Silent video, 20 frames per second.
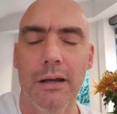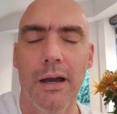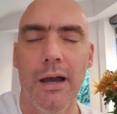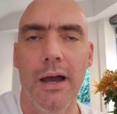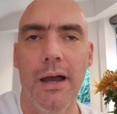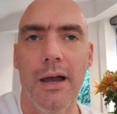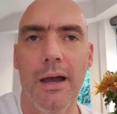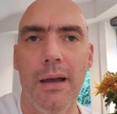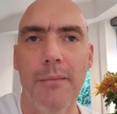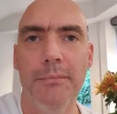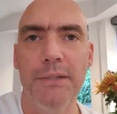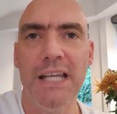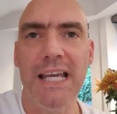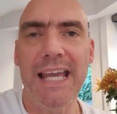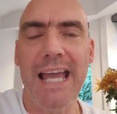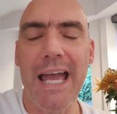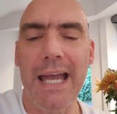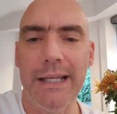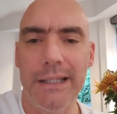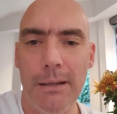you're
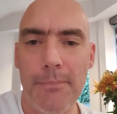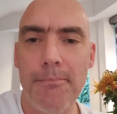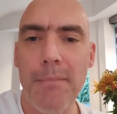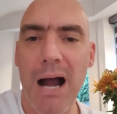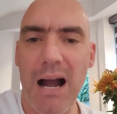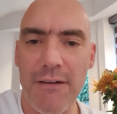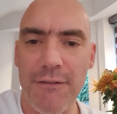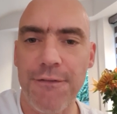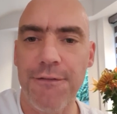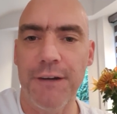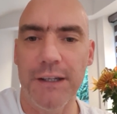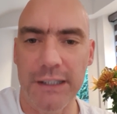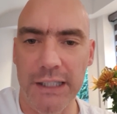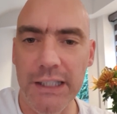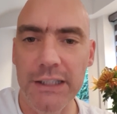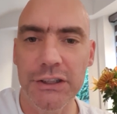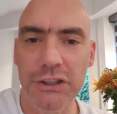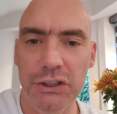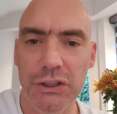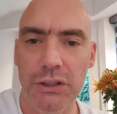getting a matte
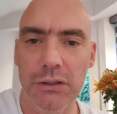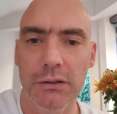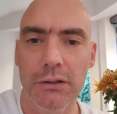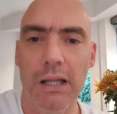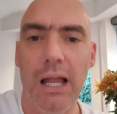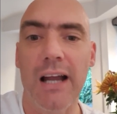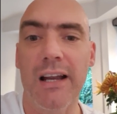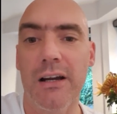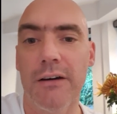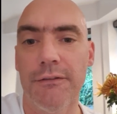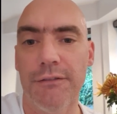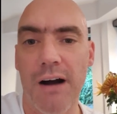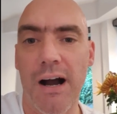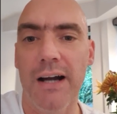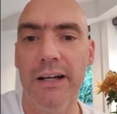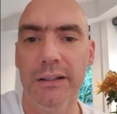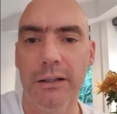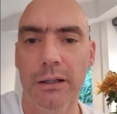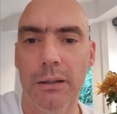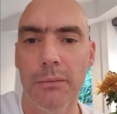finish like a
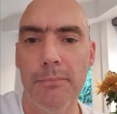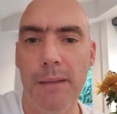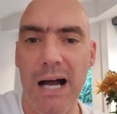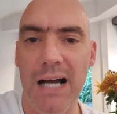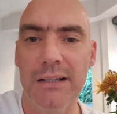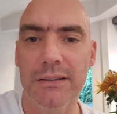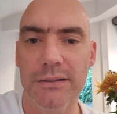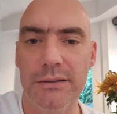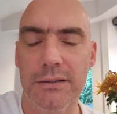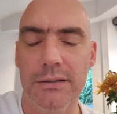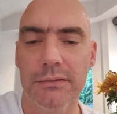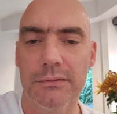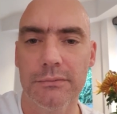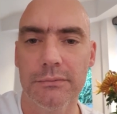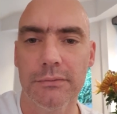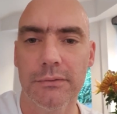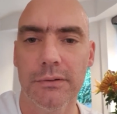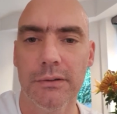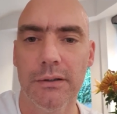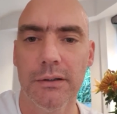vinyl matte,
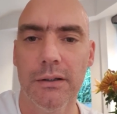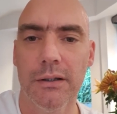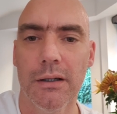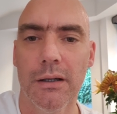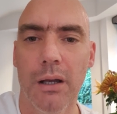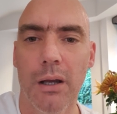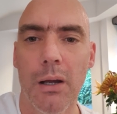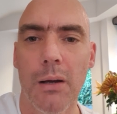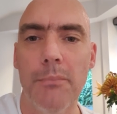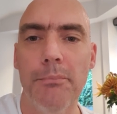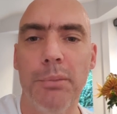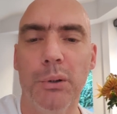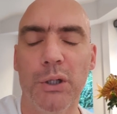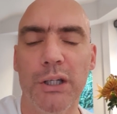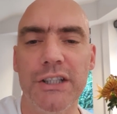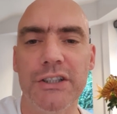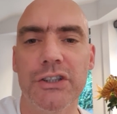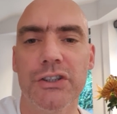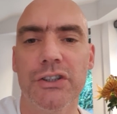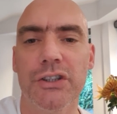but
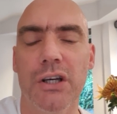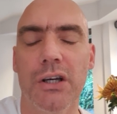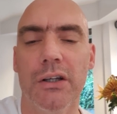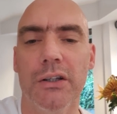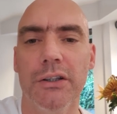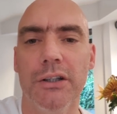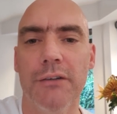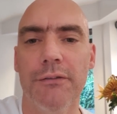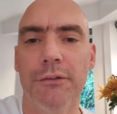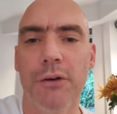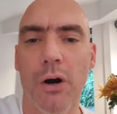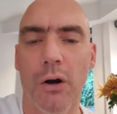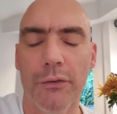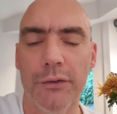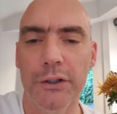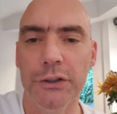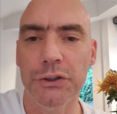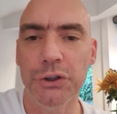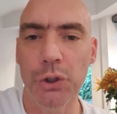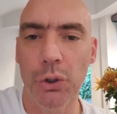you've got
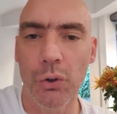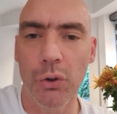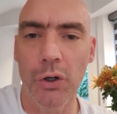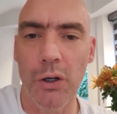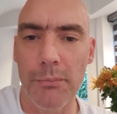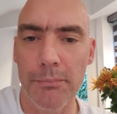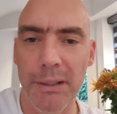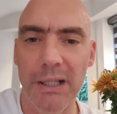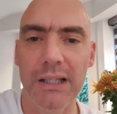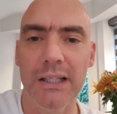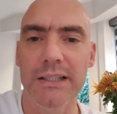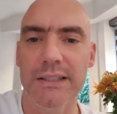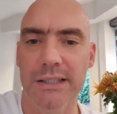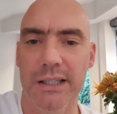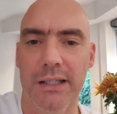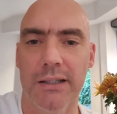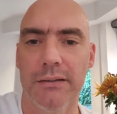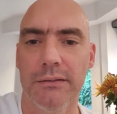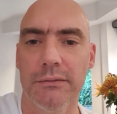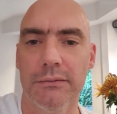the
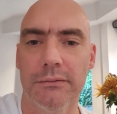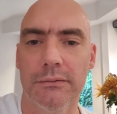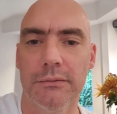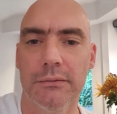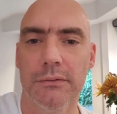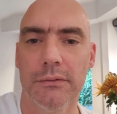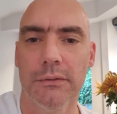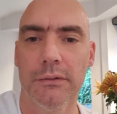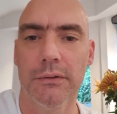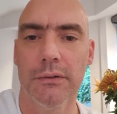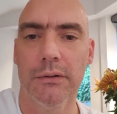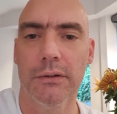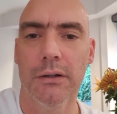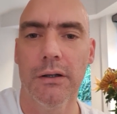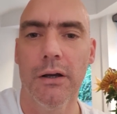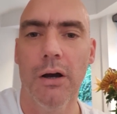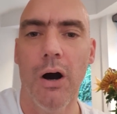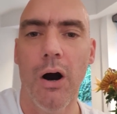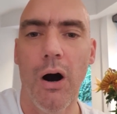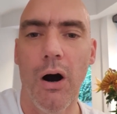durability
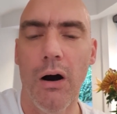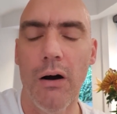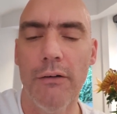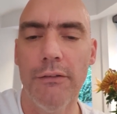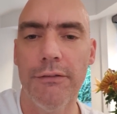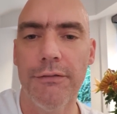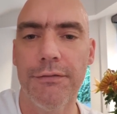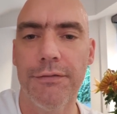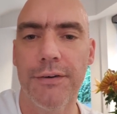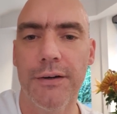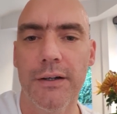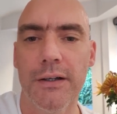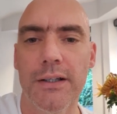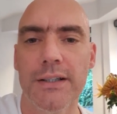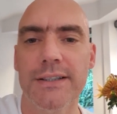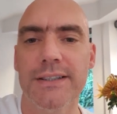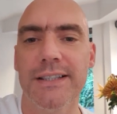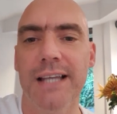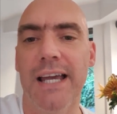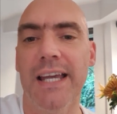of,
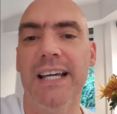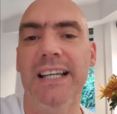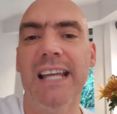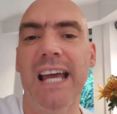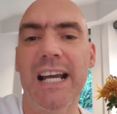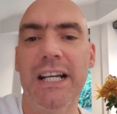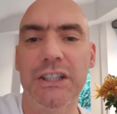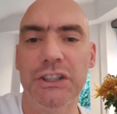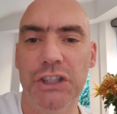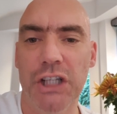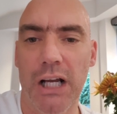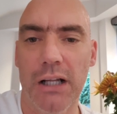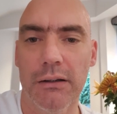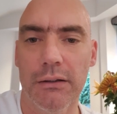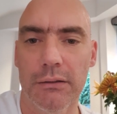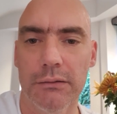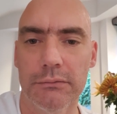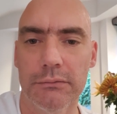say, an eggshell.